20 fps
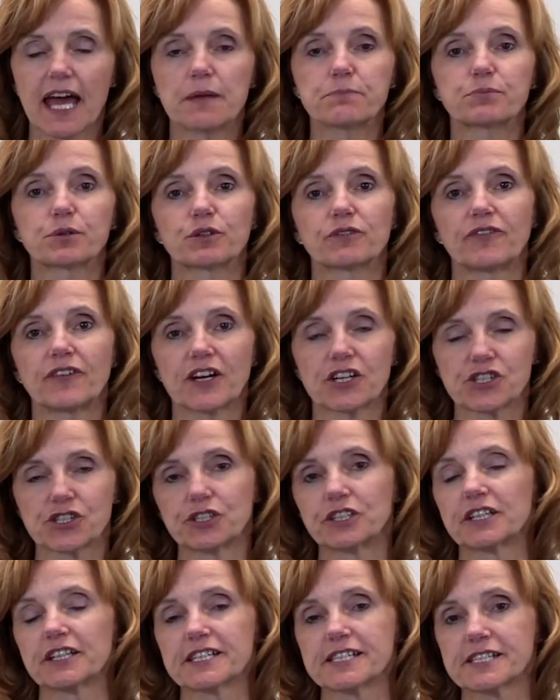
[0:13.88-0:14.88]
and
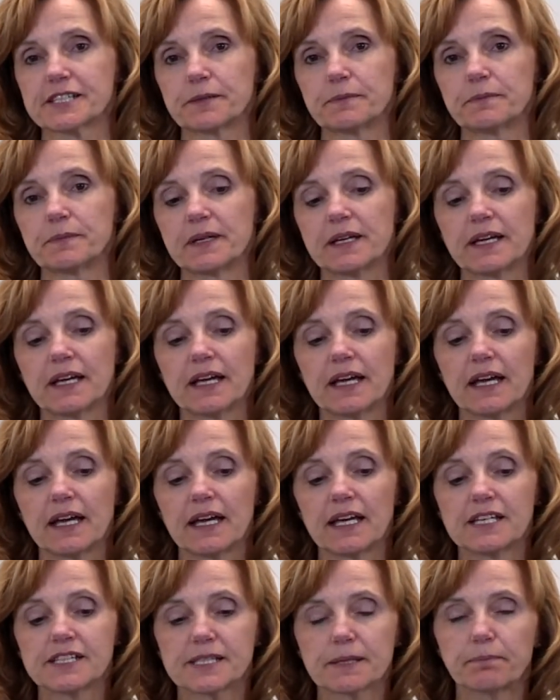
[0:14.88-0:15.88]
professionalism
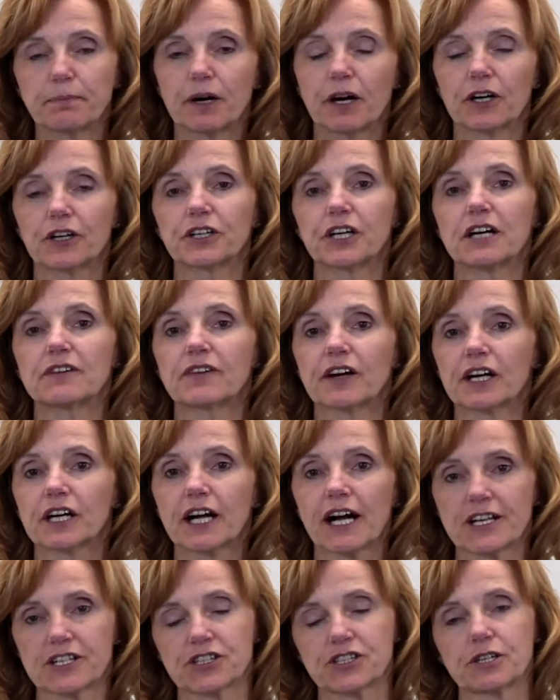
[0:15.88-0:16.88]
is a part of our
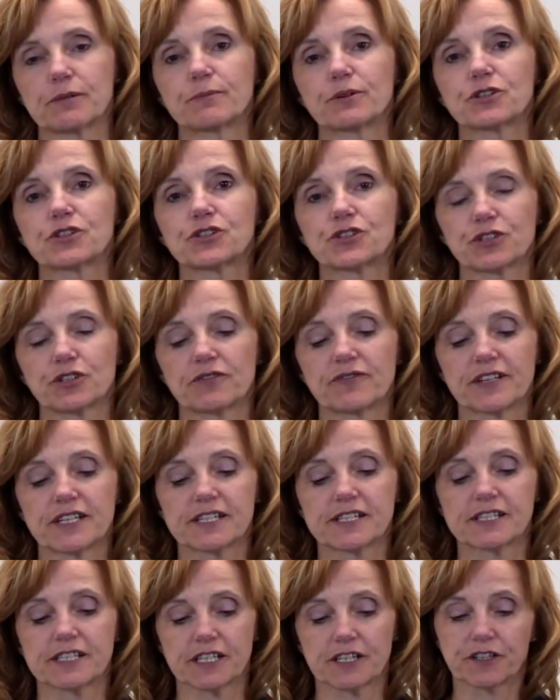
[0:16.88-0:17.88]
customer service
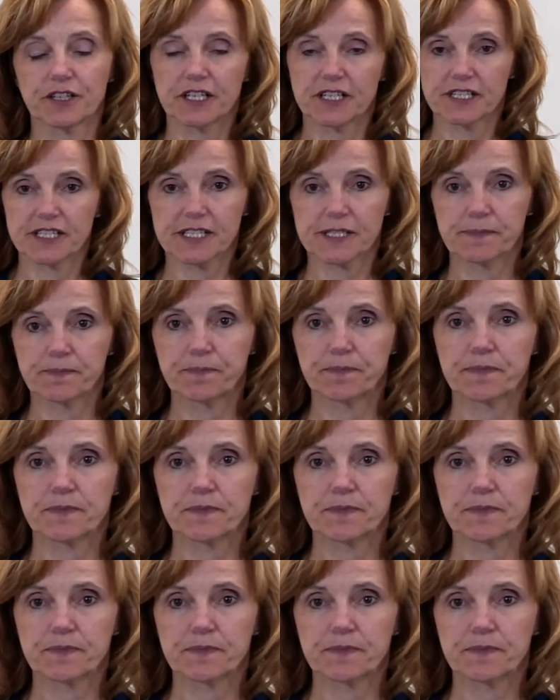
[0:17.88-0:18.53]
series.